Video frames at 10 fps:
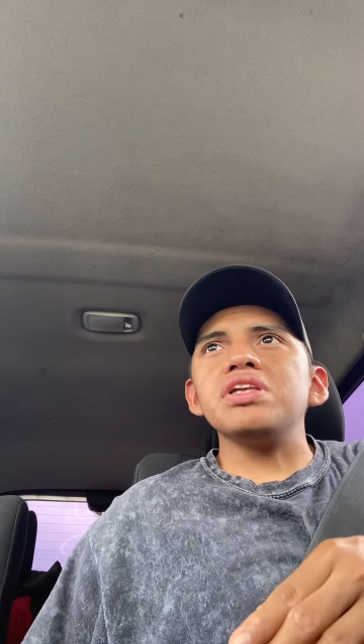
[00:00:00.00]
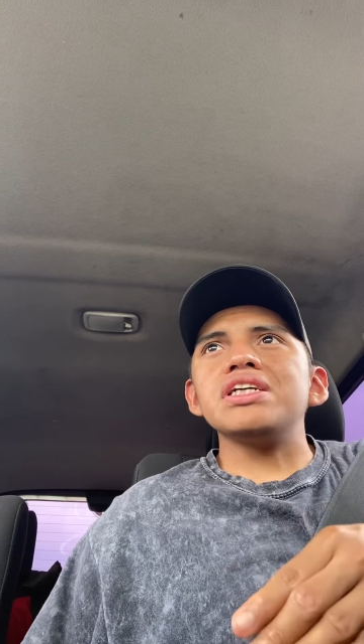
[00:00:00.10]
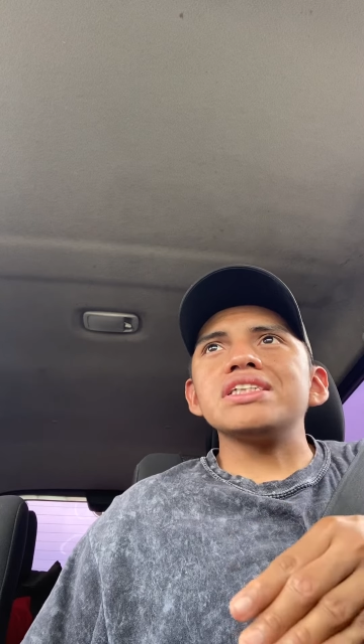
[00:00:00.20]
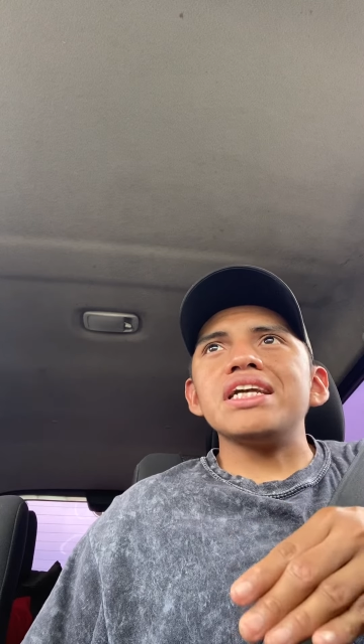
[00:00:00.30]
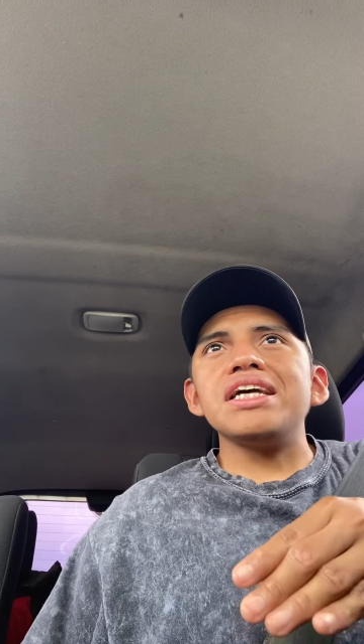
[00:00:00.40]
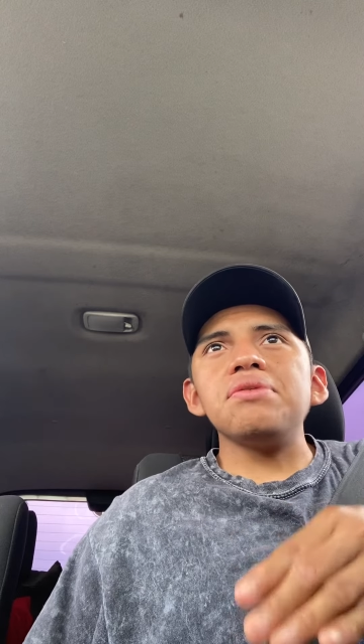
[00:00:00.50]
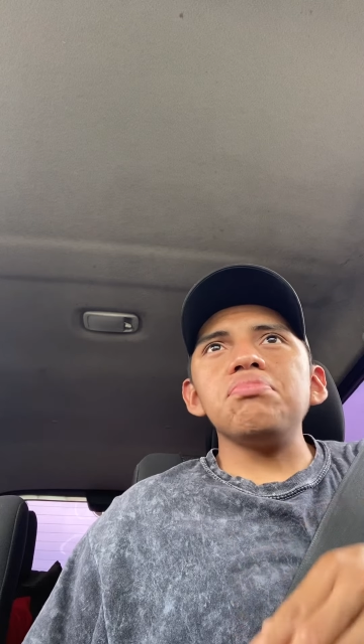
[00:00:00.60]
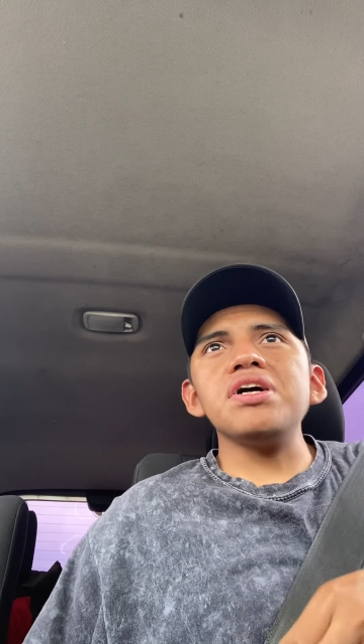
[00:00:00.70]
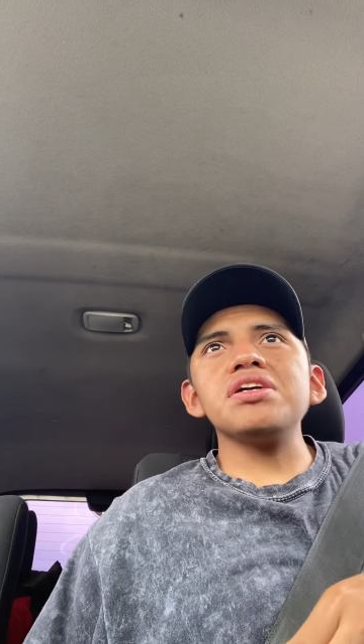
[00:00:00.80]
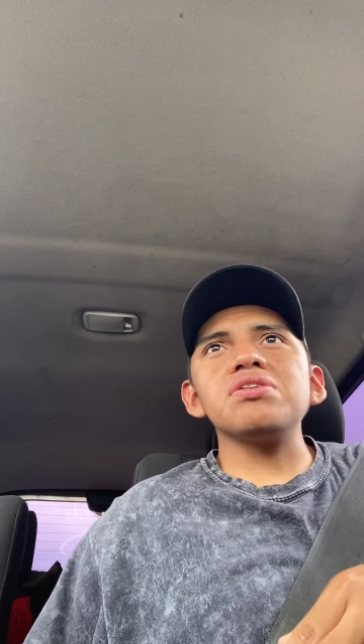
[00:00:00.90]
that's gonna
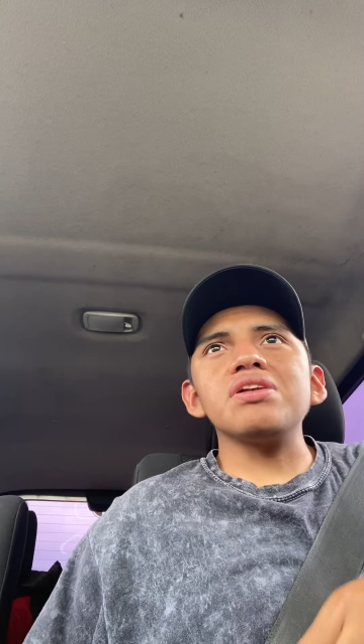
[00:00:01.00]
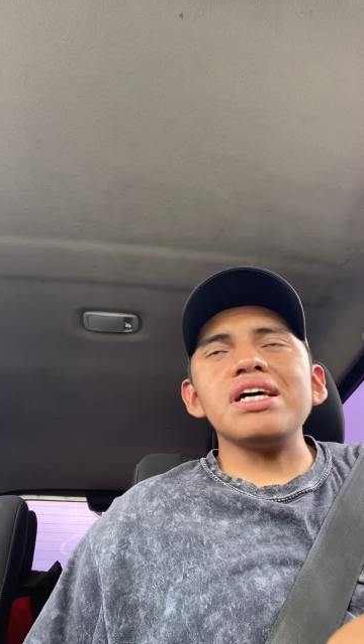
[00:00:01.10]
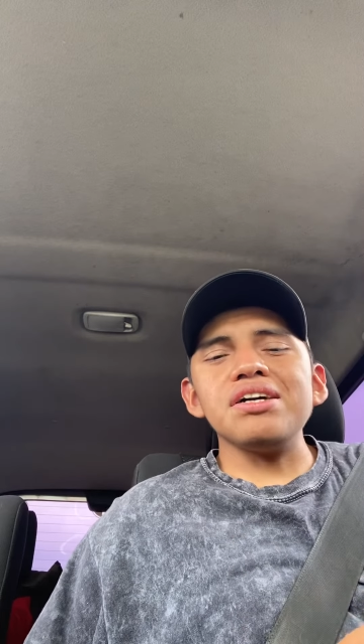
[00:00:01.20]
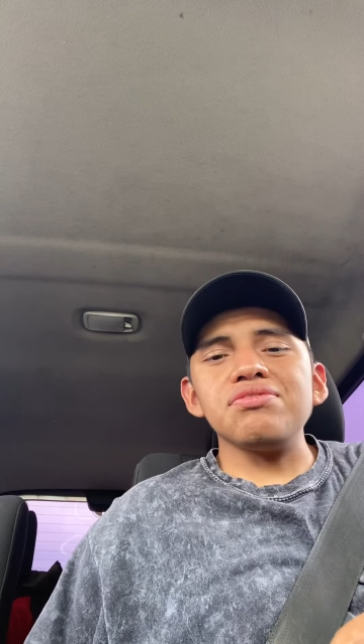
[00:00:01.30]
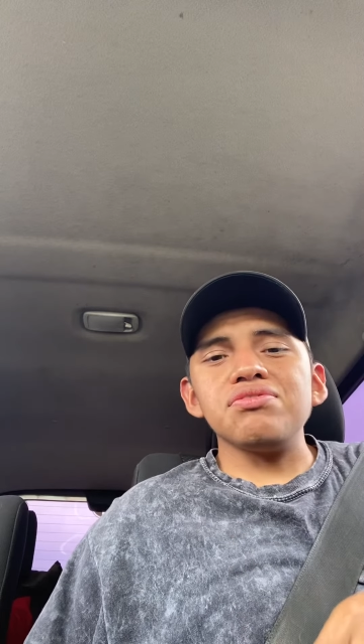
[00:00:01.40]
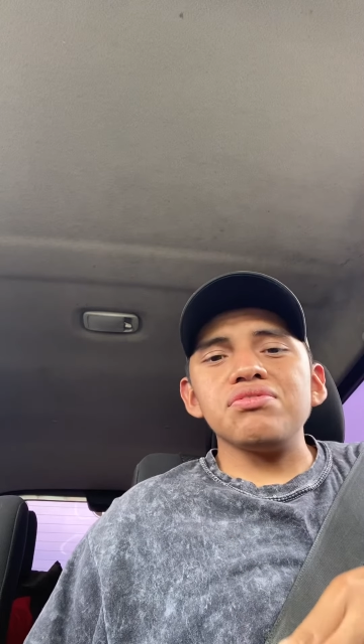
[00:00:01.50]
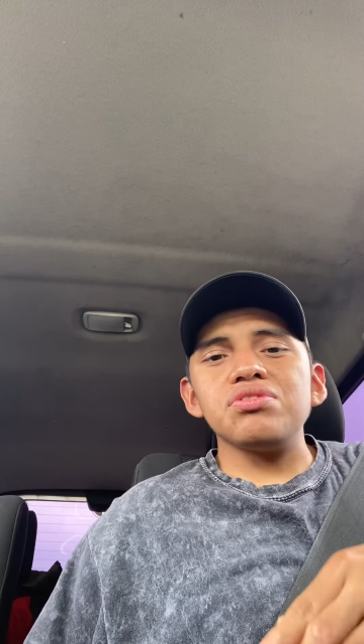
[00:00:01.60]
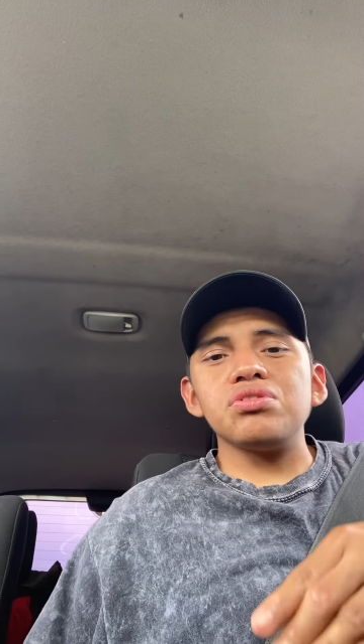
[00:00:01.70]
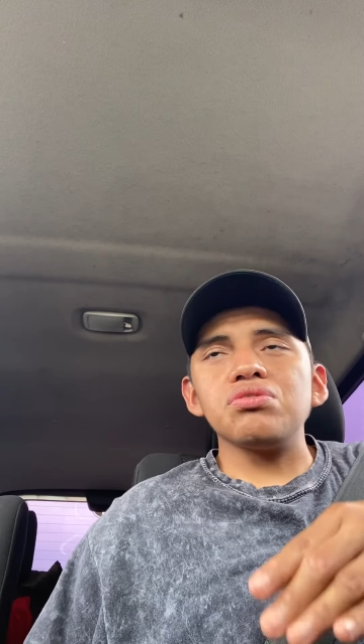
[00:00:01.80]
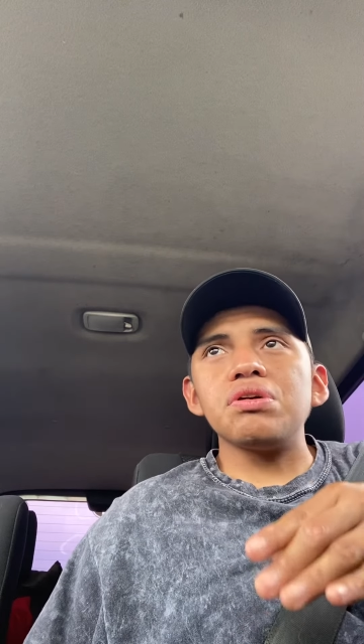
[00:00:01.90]
impact your life
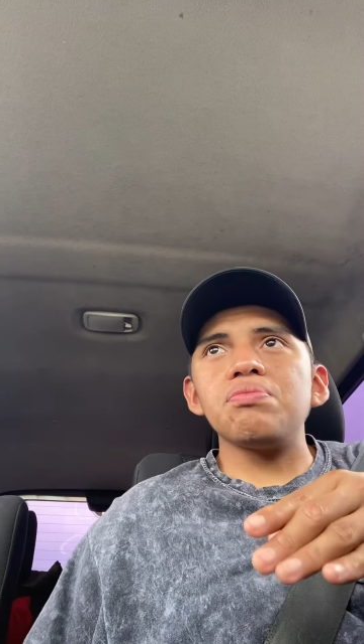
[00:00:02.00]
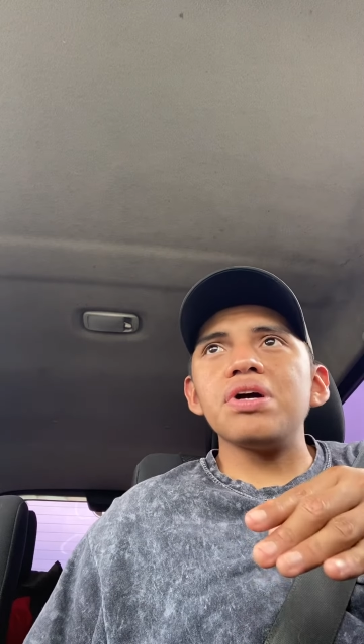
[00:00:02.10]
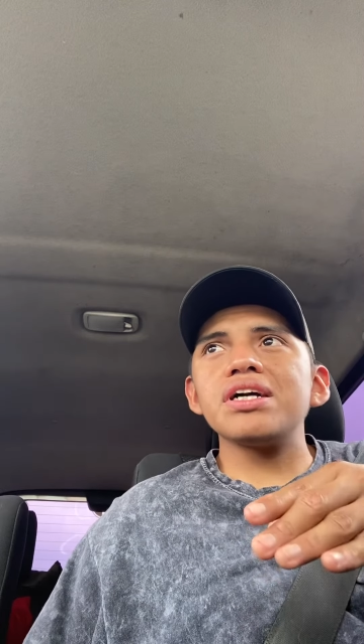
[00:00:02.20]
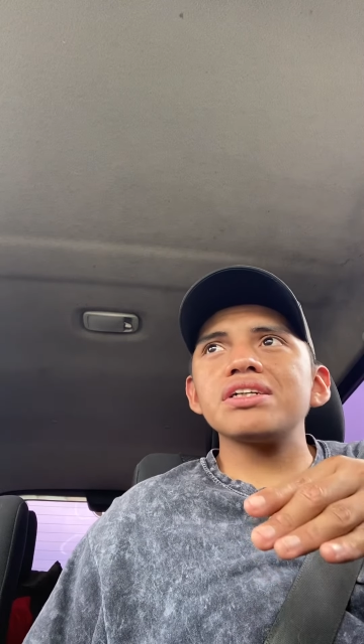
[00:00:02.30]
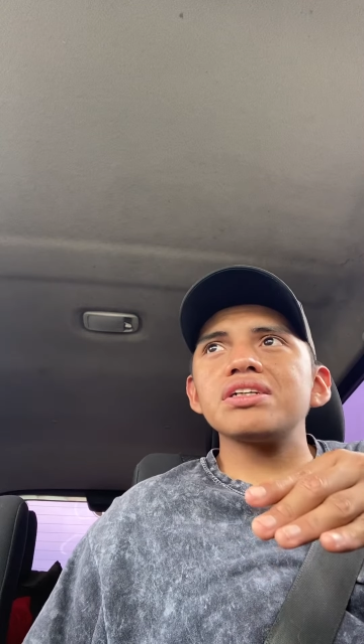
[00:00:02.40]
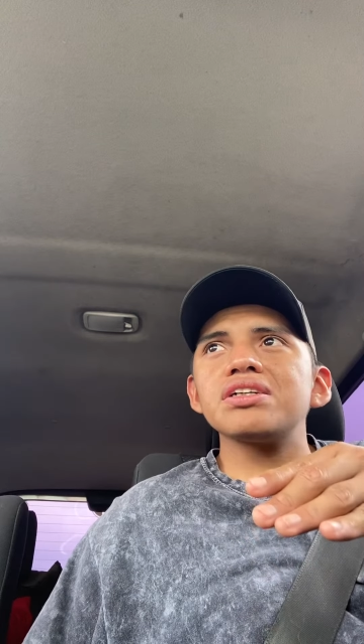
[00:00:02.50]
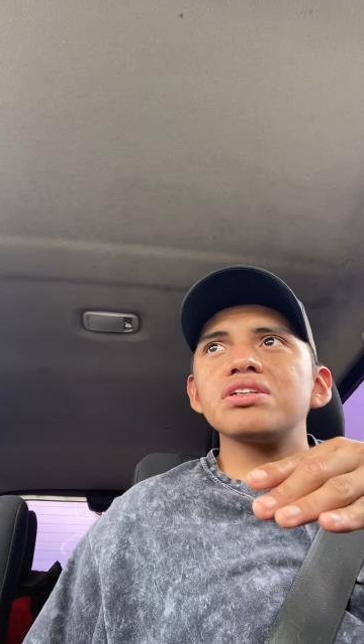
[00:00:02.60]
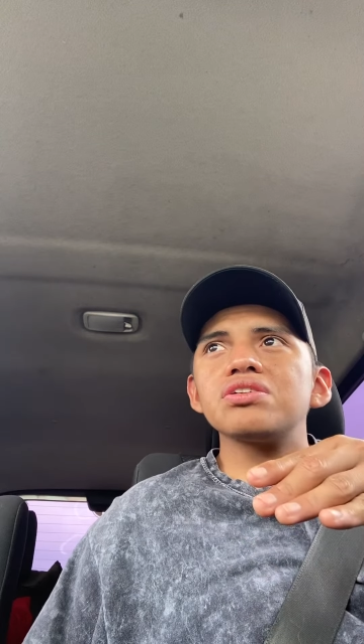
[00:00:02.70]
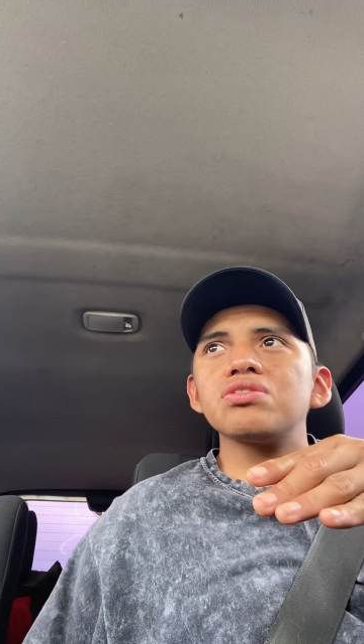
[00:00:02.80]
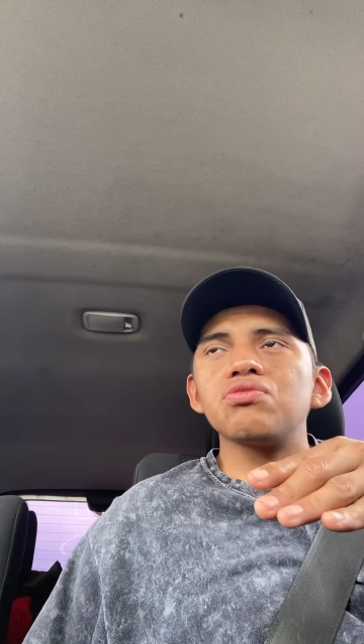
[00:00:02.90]
to impact
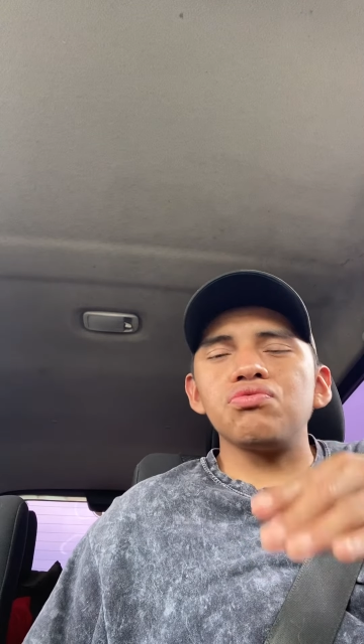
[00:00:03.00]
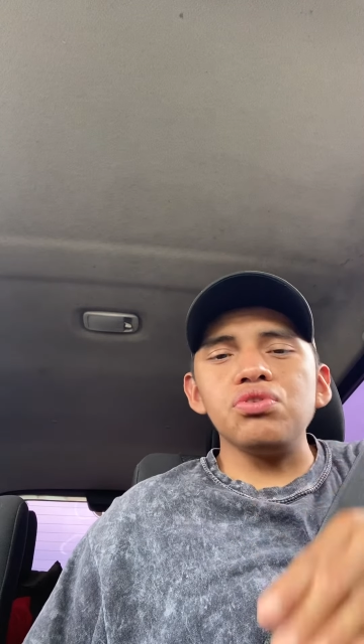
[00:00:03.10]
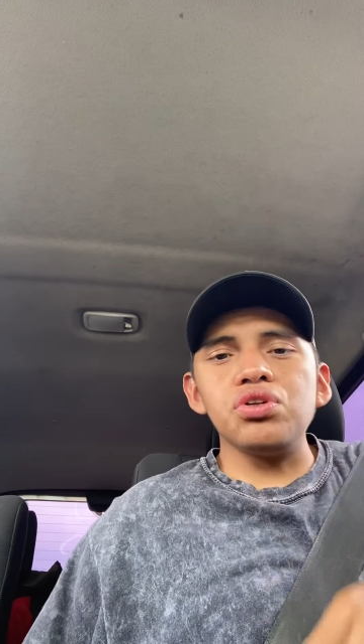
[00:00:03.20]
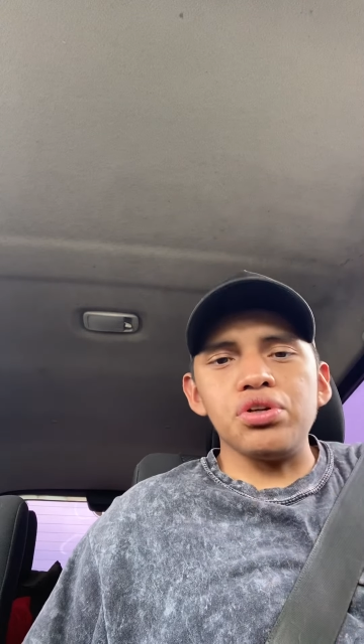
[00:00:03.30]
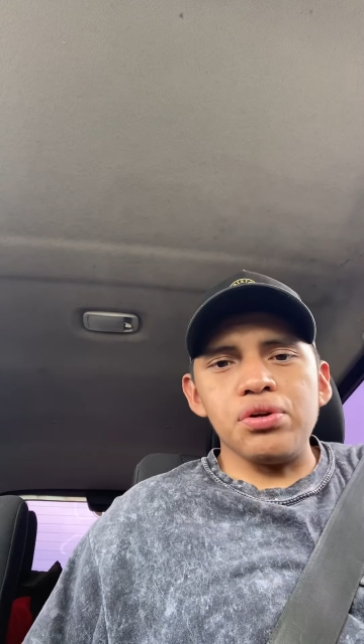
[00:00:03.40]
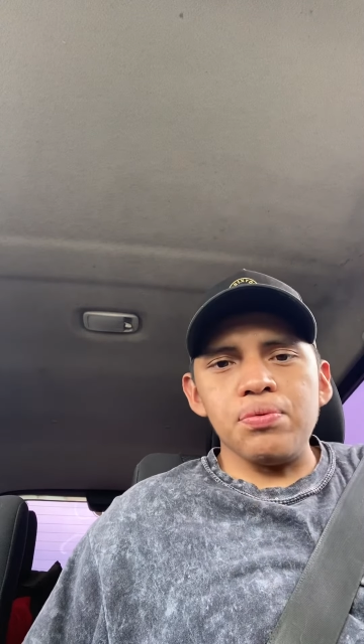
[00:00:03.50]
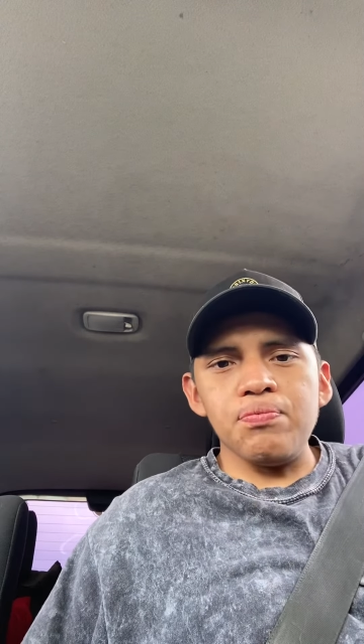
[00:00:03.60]
your future.